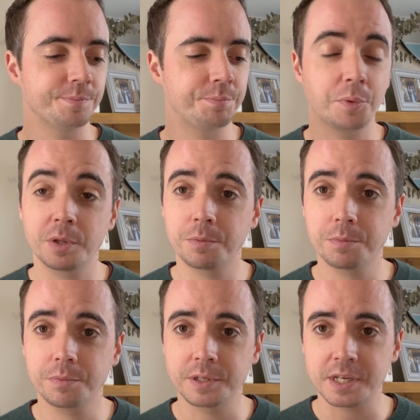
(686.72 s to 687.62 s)
But with
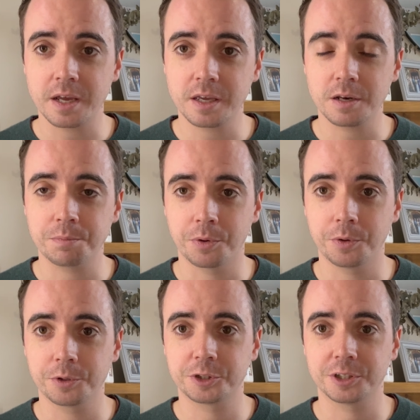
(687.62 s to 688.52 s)
the Taycan,
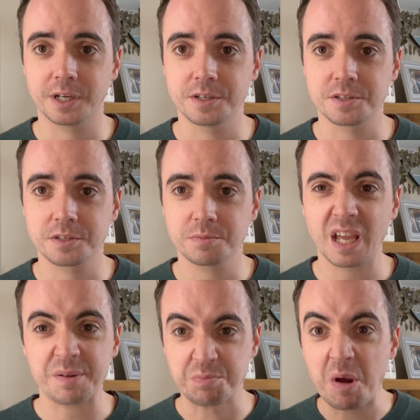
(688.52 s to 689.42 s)
Porsche has
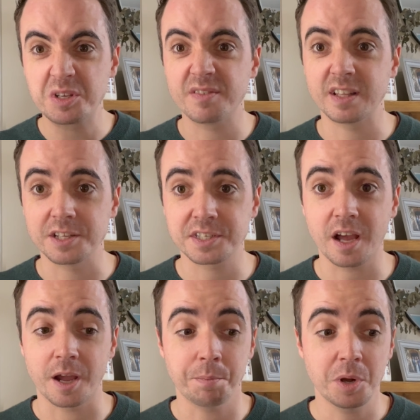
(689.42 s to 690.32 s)
kept most of it the
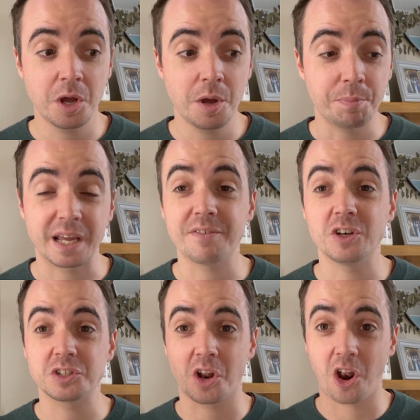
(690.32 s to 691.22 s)
same, but given
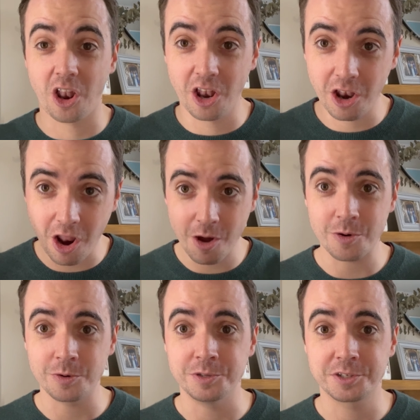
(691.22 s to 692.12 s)
us
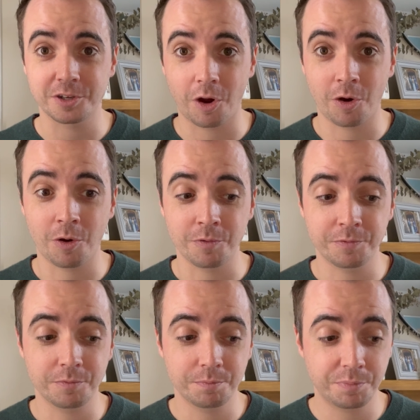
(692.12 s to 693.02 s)
loads of
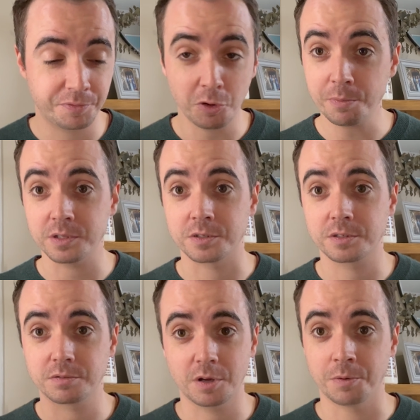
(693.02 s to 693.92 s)

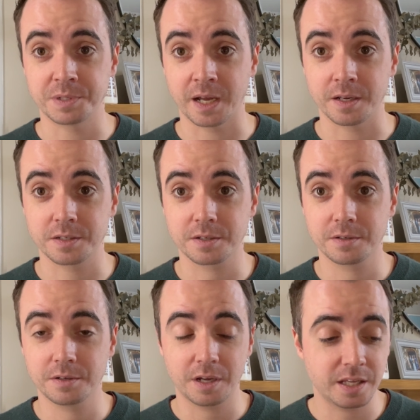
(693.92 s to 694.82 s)
performance update.
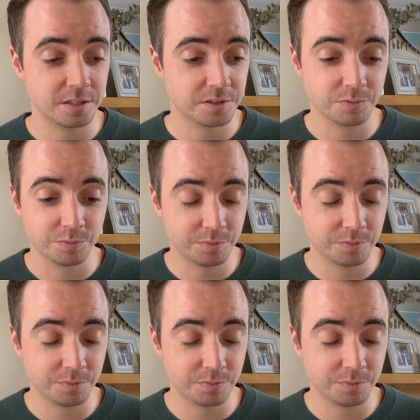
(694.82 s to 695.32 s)
It's